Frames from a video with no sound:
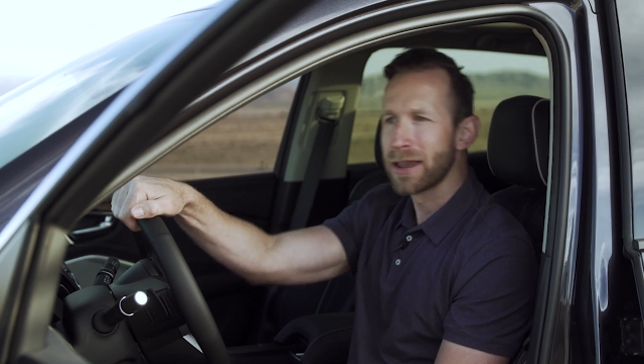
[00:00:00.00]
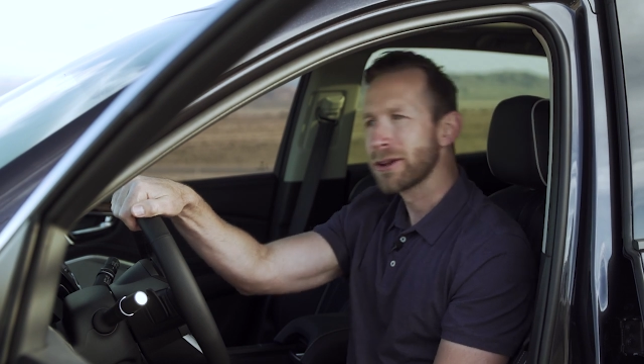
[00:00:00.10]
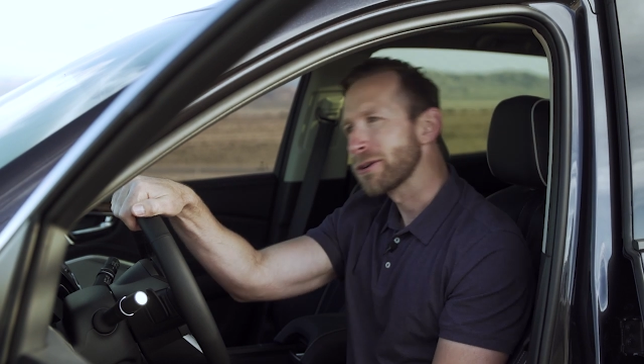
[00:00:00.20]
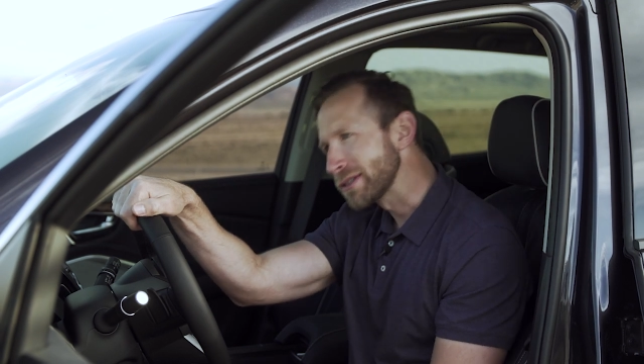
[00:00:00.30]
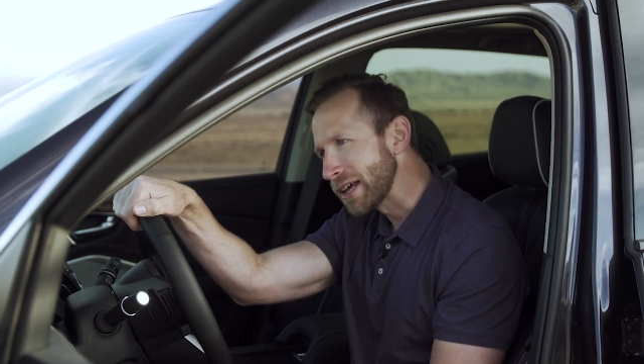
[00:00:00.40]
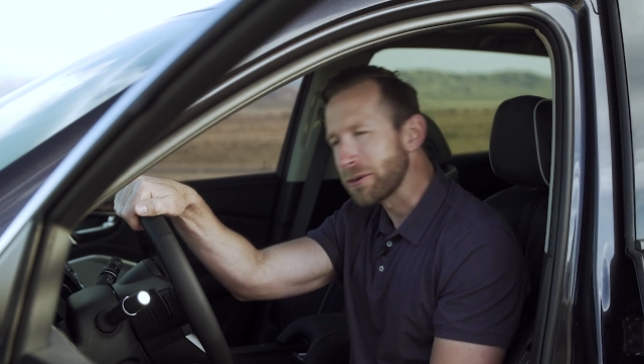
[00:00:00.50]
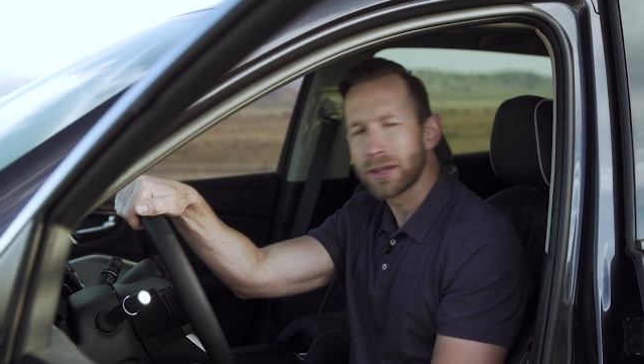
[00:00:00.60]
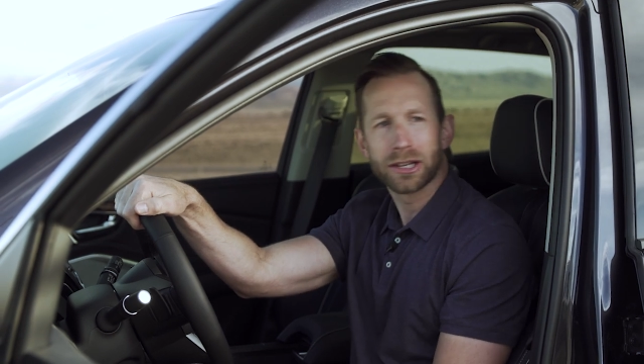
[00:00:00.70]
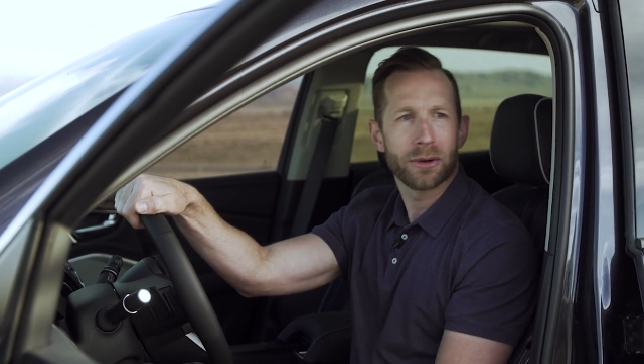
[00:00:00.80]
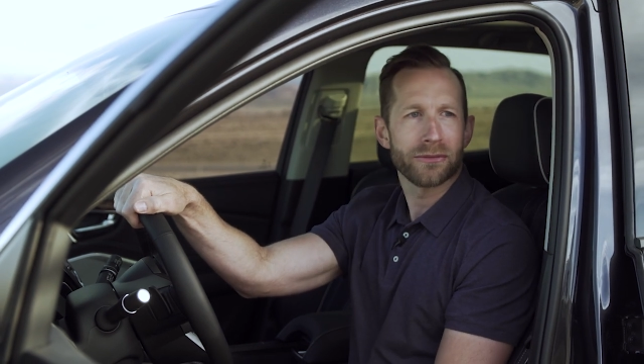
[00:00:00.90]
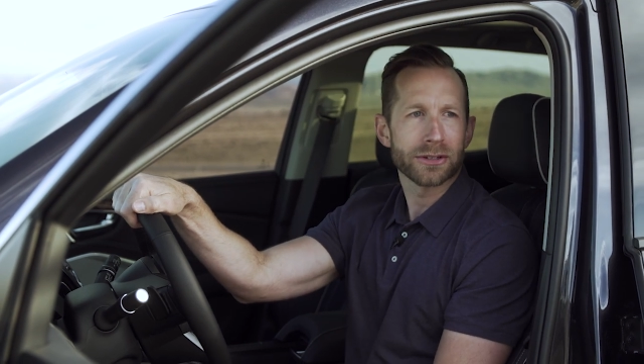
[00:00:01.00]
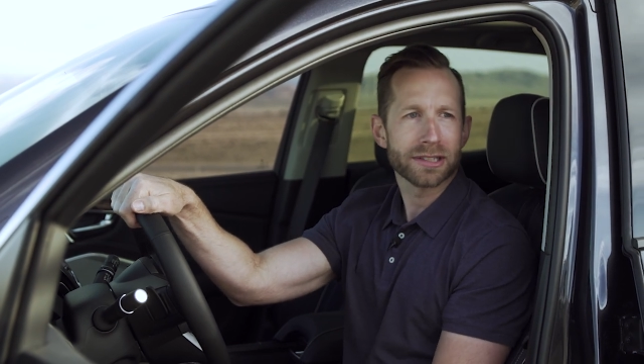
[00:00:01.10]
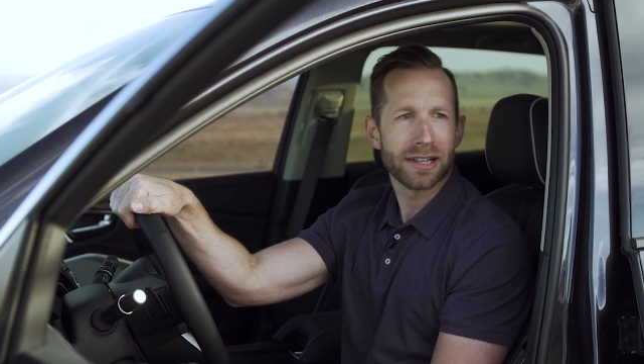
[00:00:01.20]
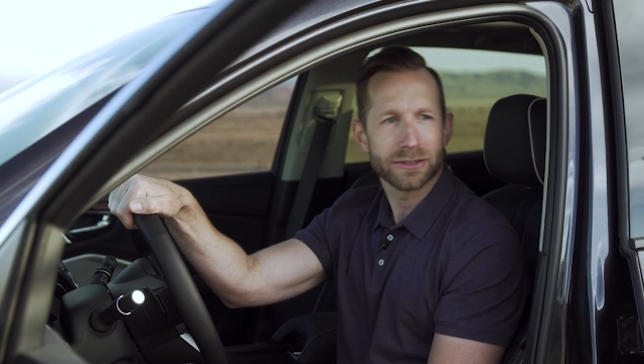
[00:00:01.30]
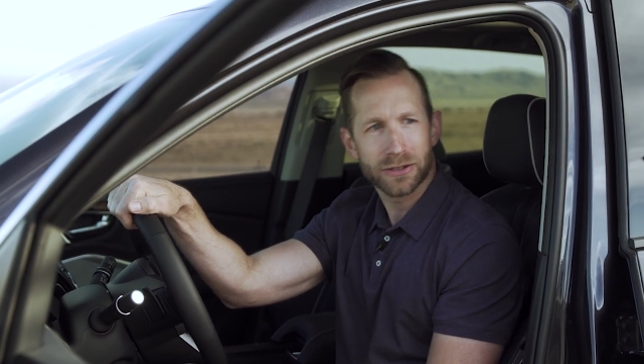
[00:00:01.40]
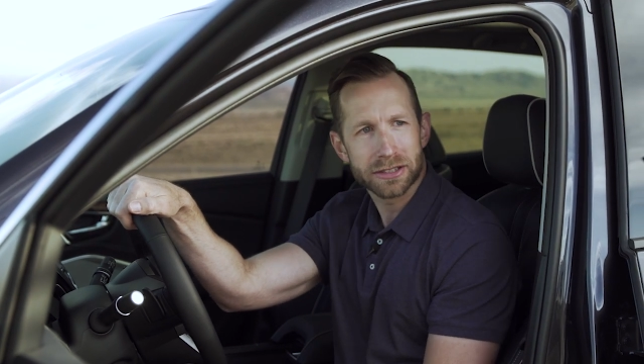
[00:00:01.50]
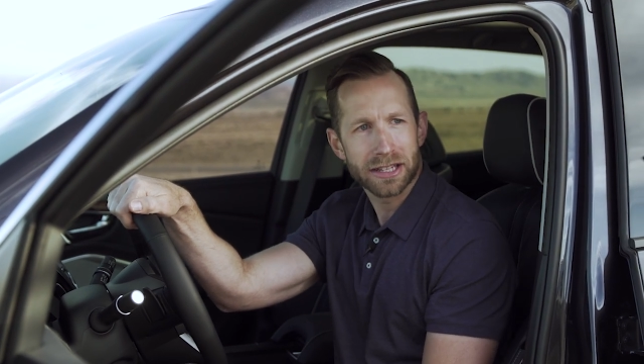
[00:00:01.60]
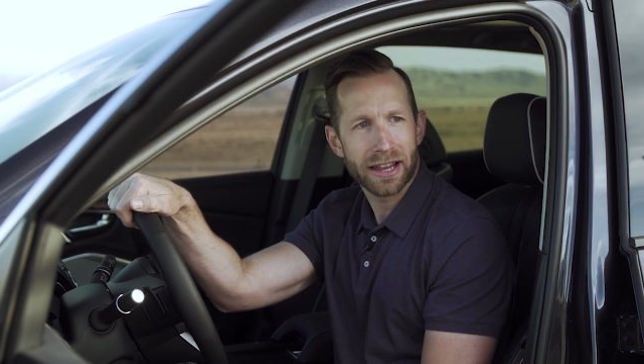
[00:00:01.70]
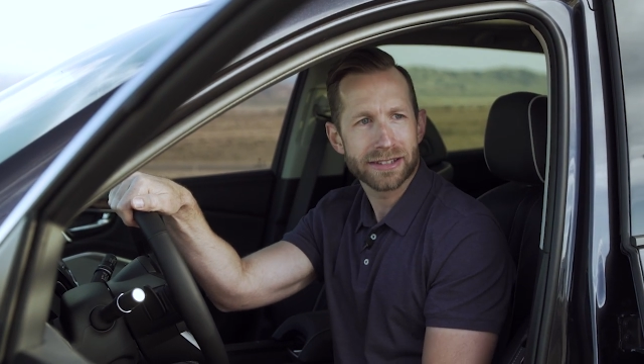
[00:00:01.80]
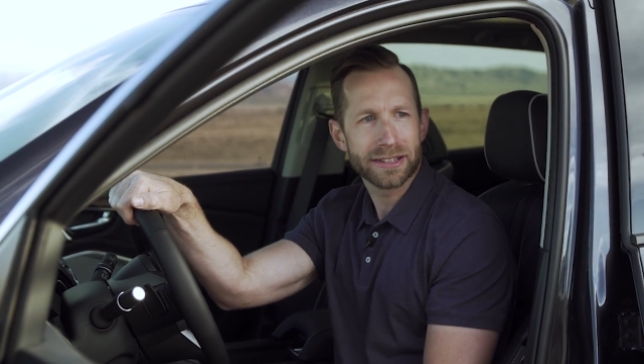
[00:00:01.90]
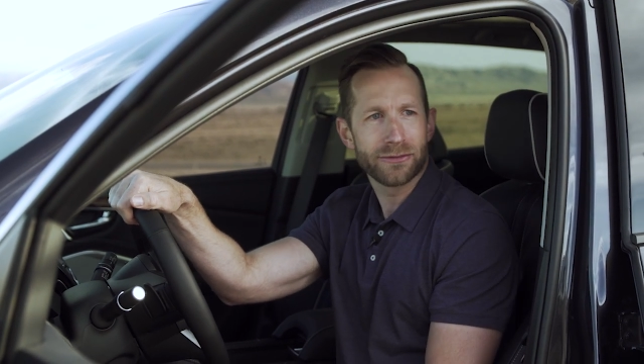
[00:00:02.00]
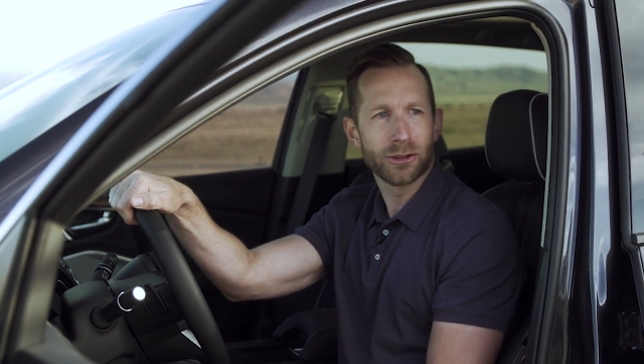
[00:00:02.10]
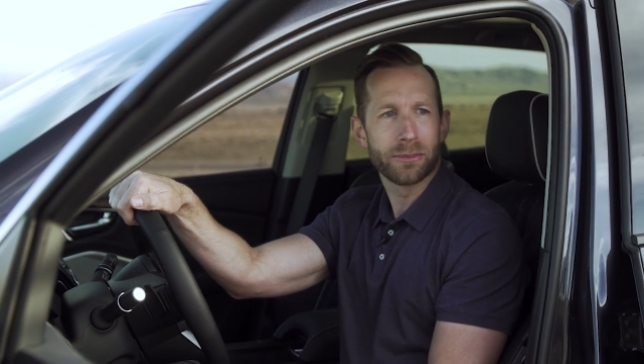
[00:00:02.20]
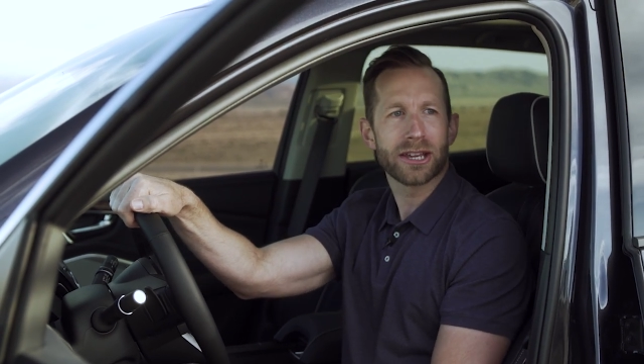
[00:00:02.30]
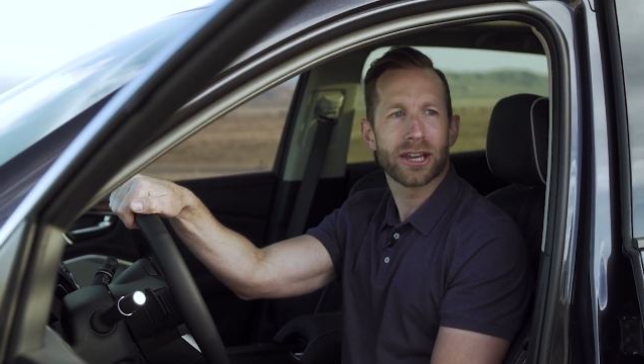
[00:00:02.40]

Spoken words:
Of course, I don't really know what first class feels like because they flew me